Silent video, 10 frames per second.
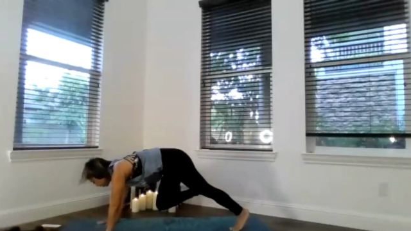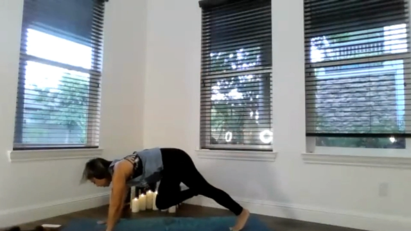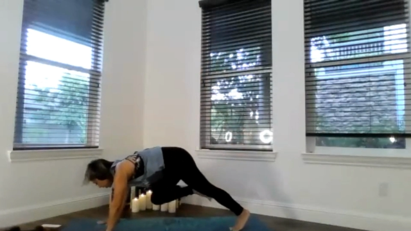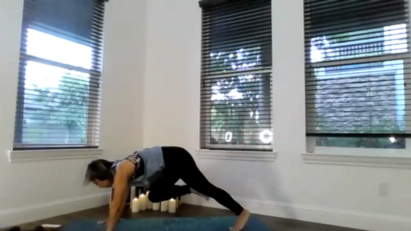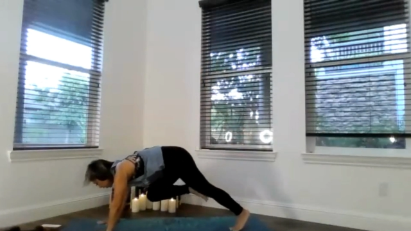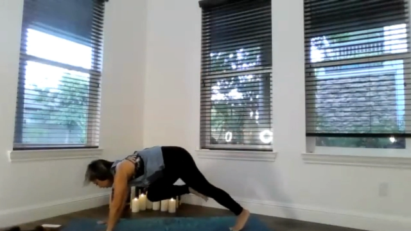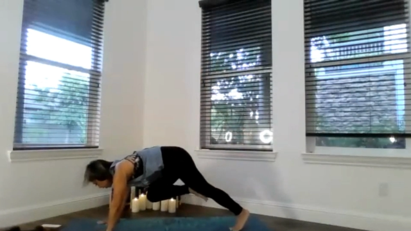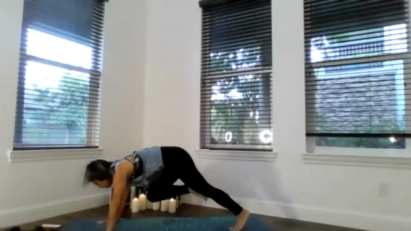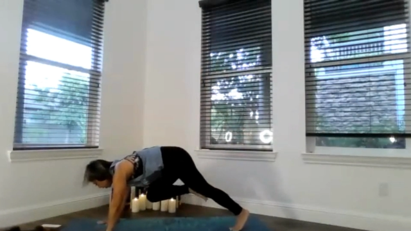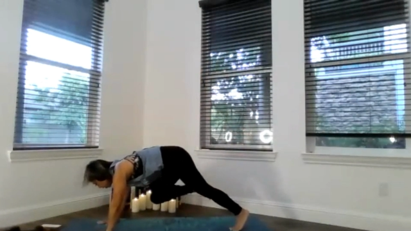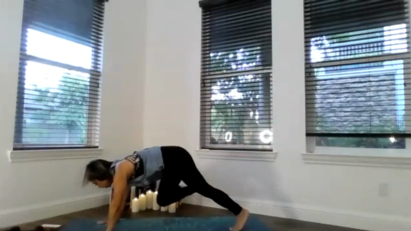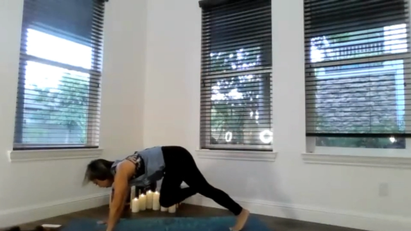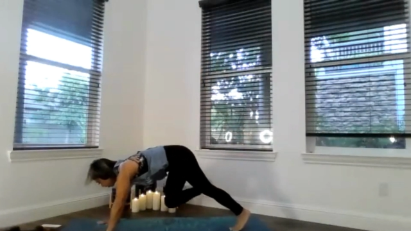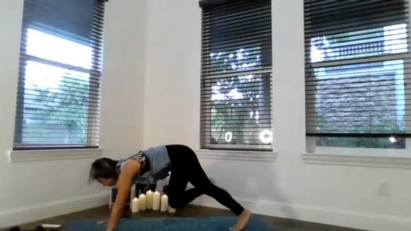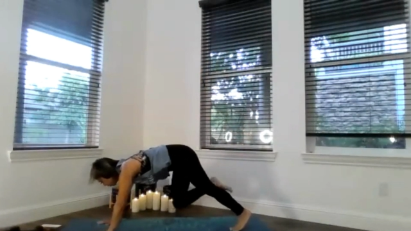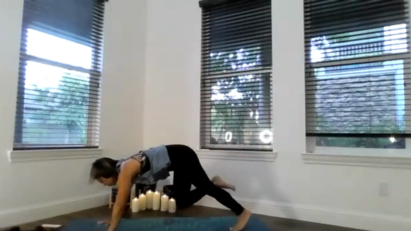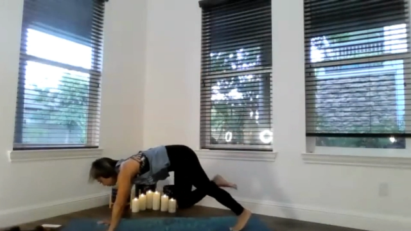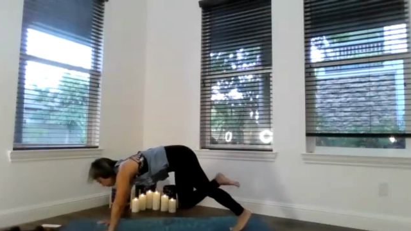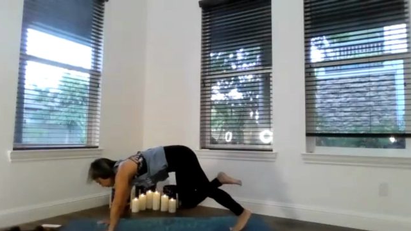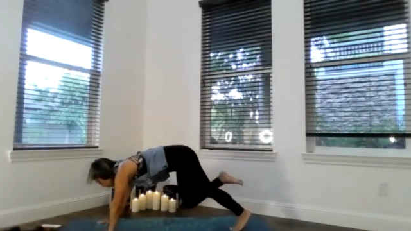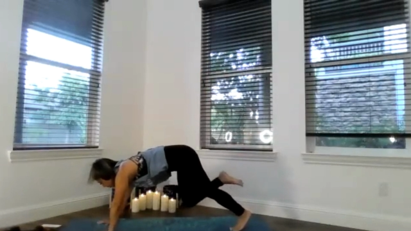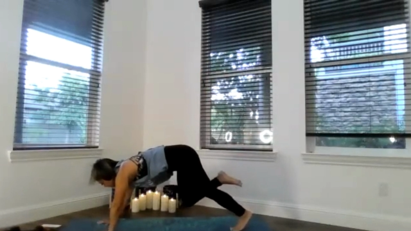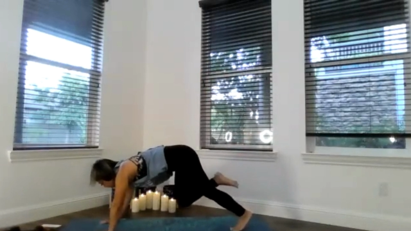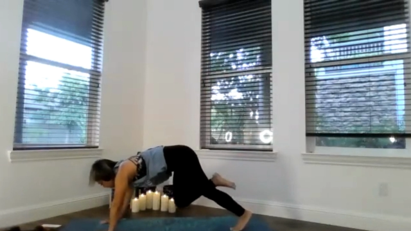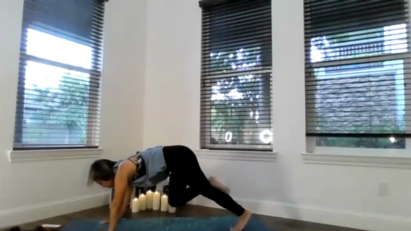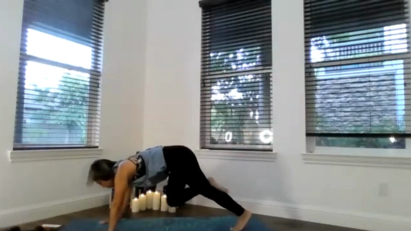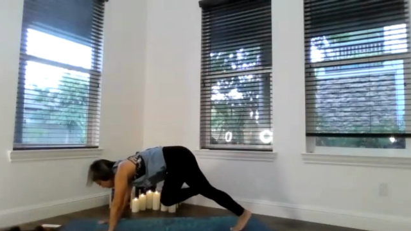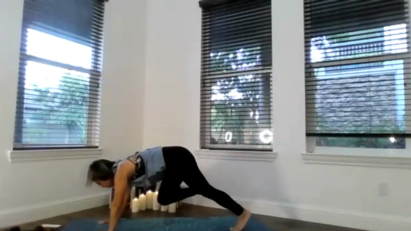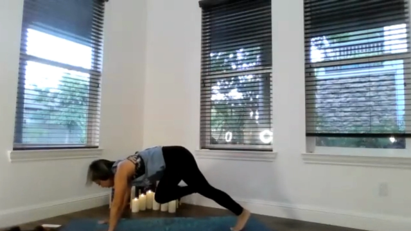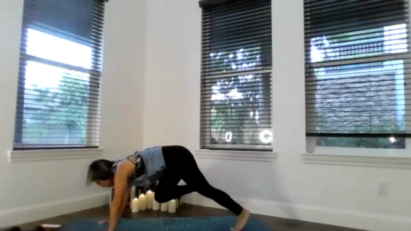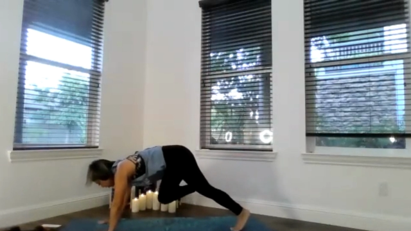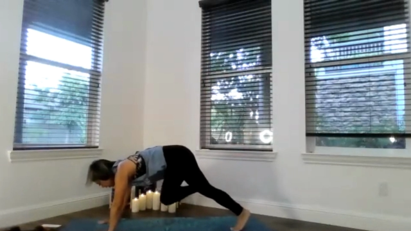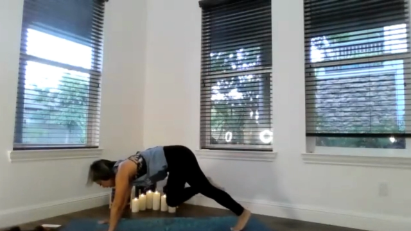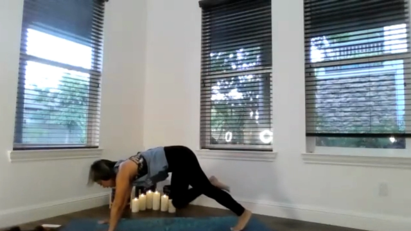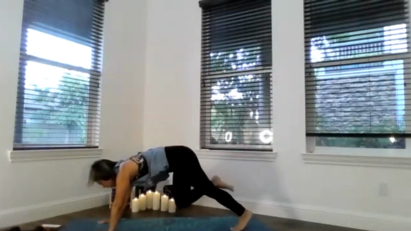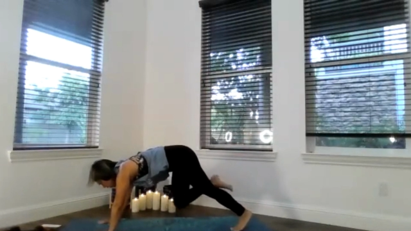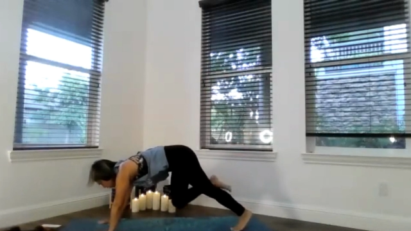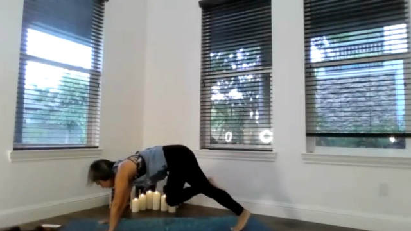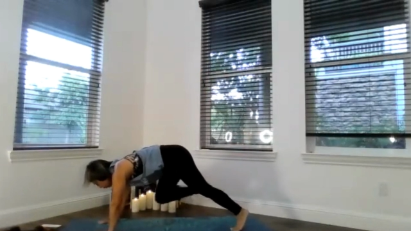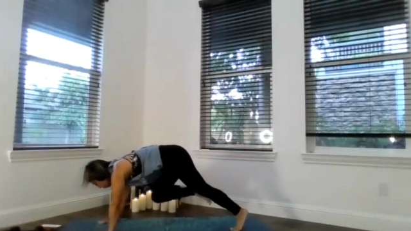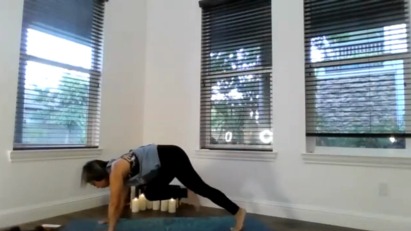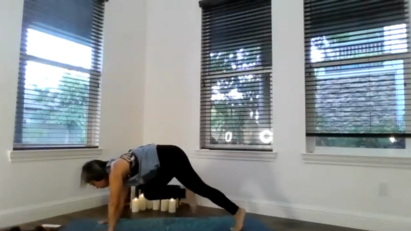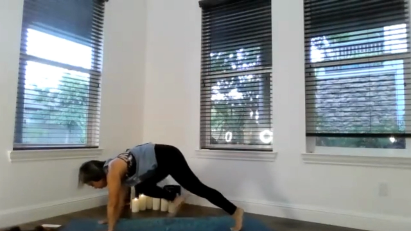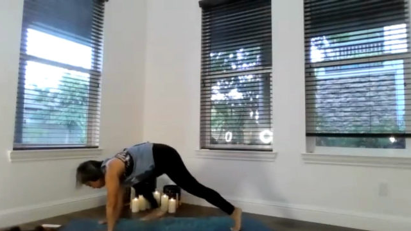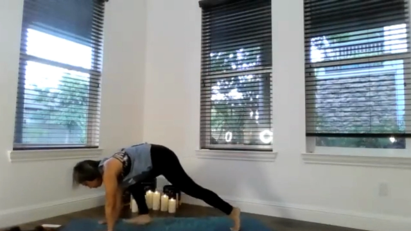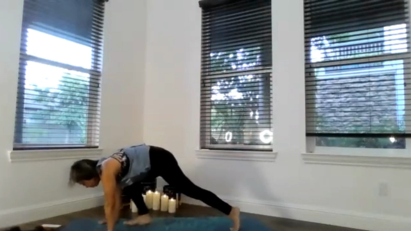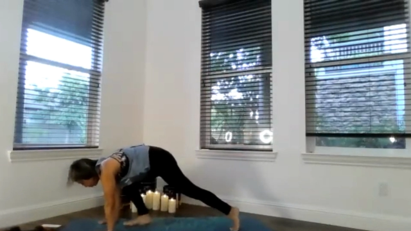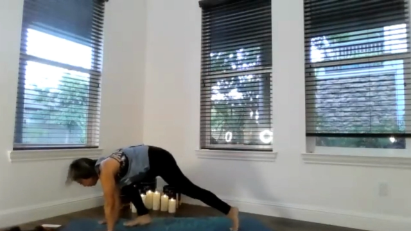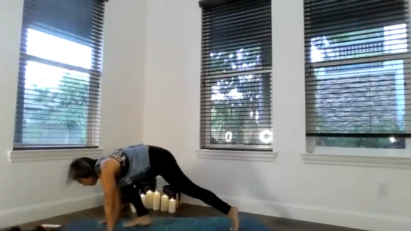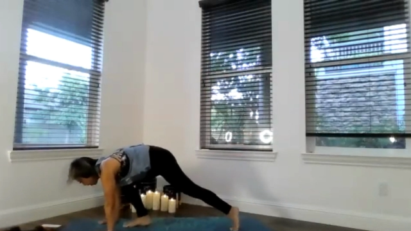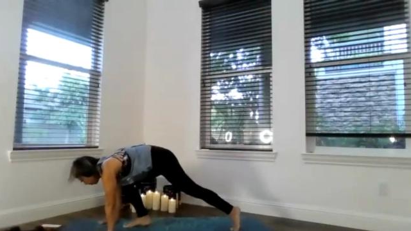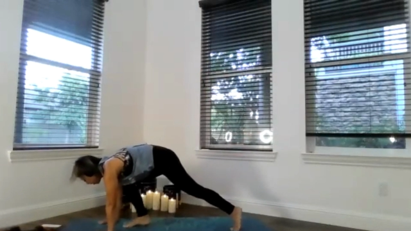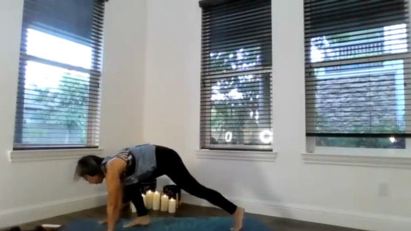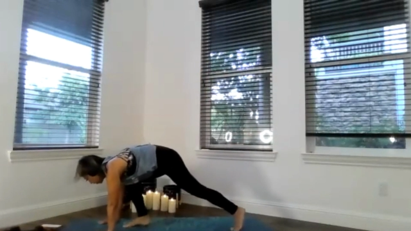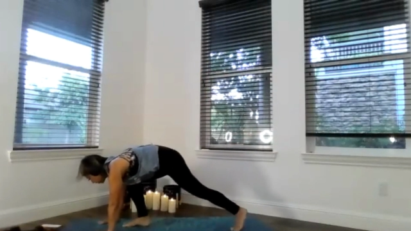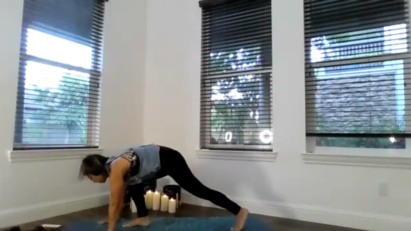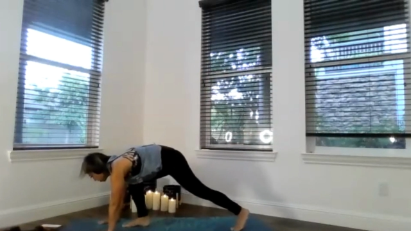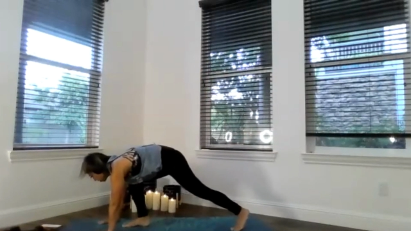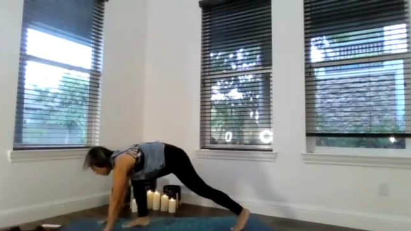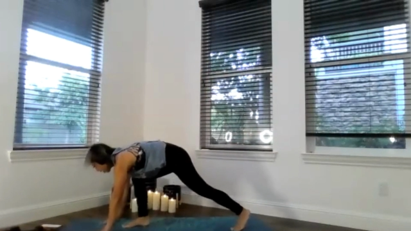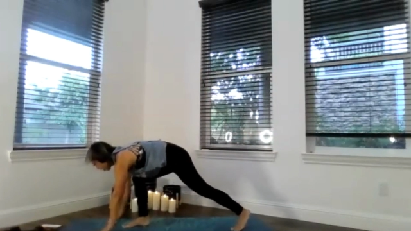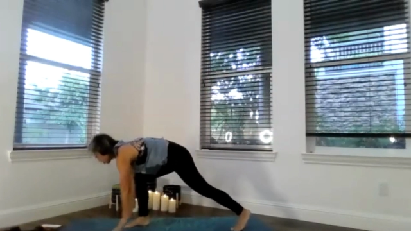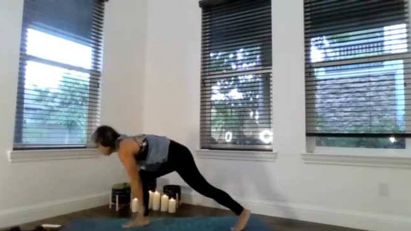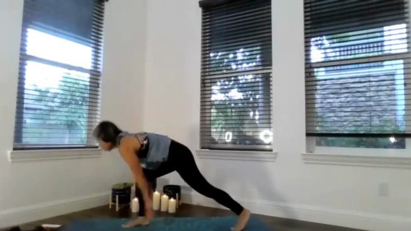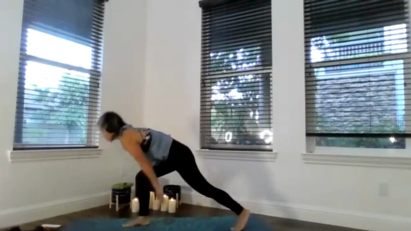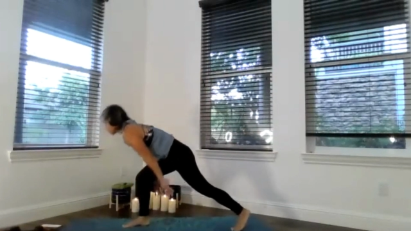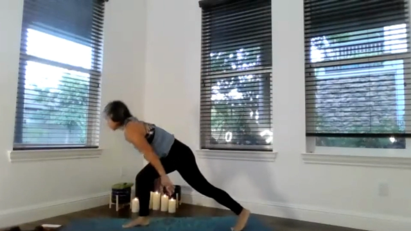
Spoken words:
Nobody's mouth can be seen.